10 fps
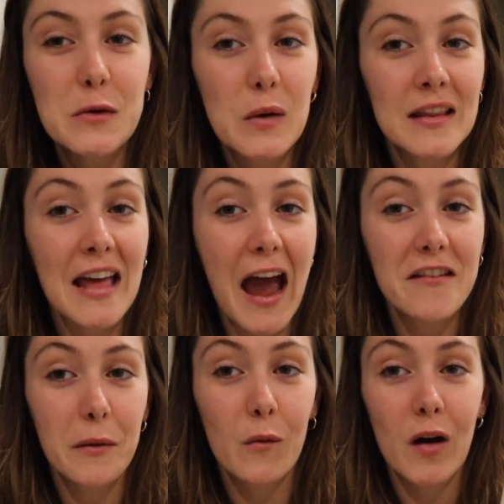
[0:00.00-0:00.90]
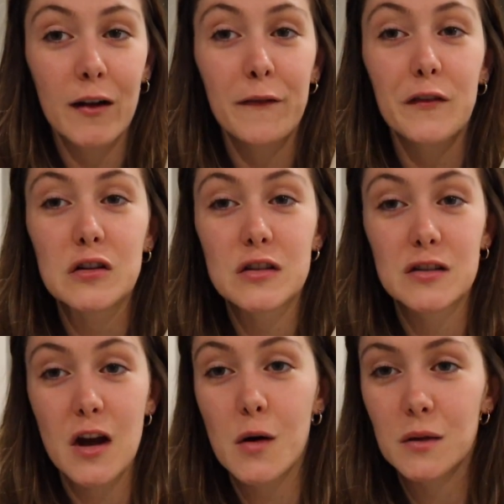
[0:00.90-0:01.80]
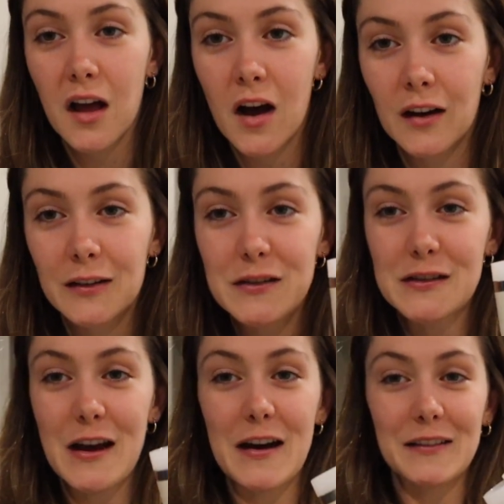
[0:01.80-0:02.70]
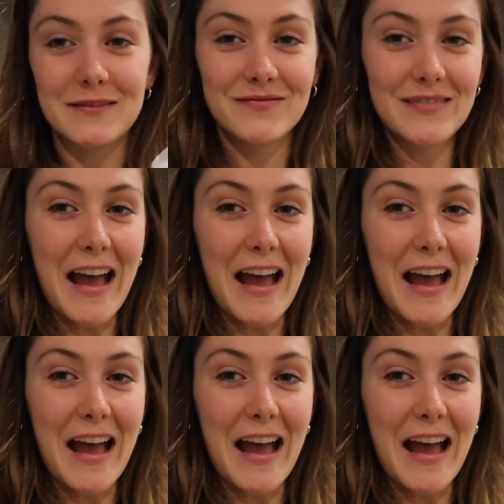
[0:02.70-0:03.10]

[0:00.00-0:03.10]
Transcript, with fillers: the one that I've been wanting for so long, so